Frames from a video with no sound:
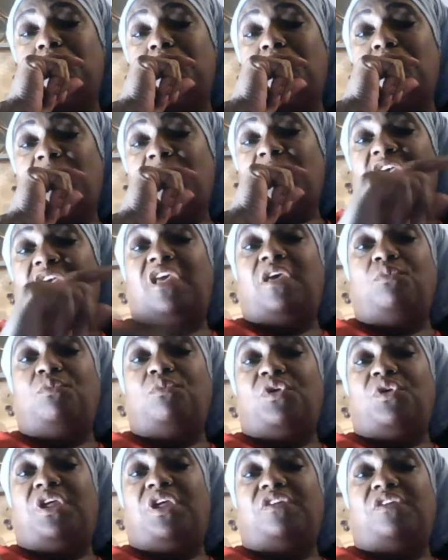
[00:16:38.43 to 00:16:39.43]
And here
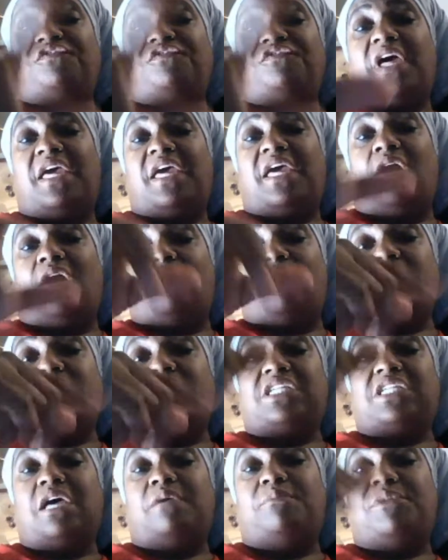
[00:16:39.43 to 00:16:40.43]
we fight all the
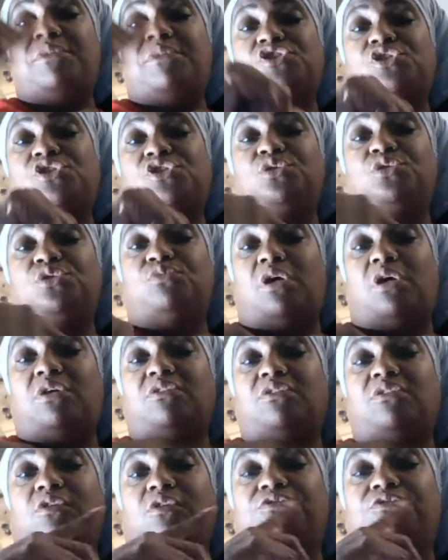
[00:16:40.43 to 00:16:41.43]
time in school, walking
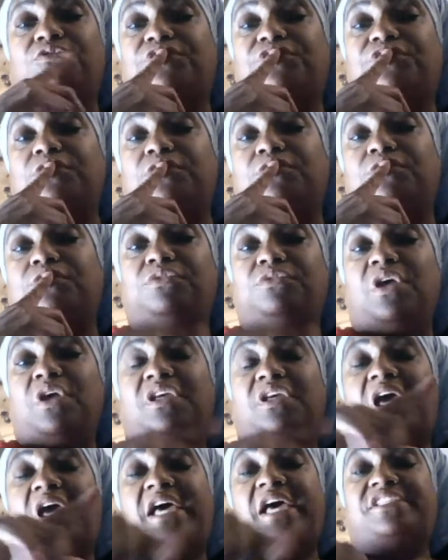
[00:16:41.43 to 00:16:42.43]
home from school.
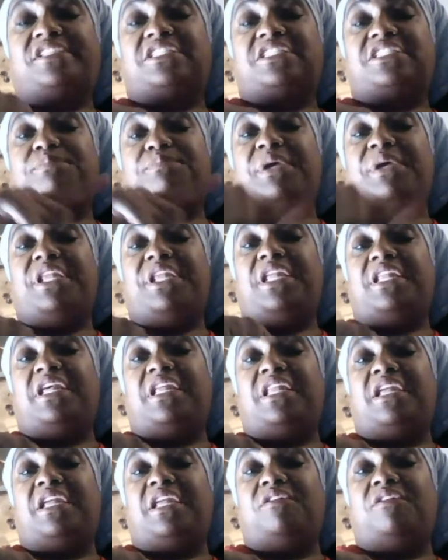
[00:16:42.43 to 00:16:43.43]
Got suspended and
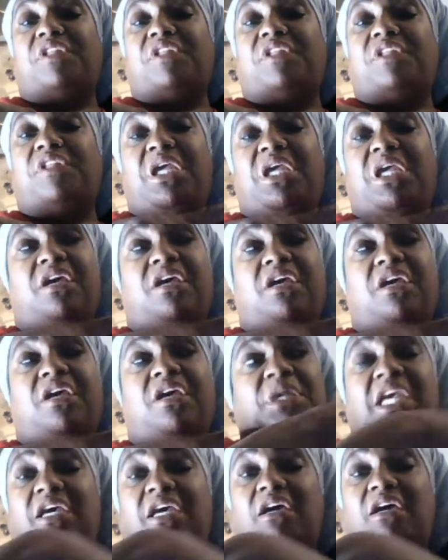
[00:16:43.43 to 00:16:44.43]
everything. Me
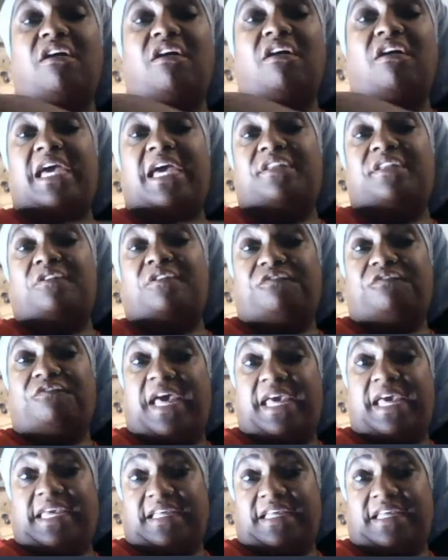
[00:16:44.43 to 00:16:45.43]
and her had no fight.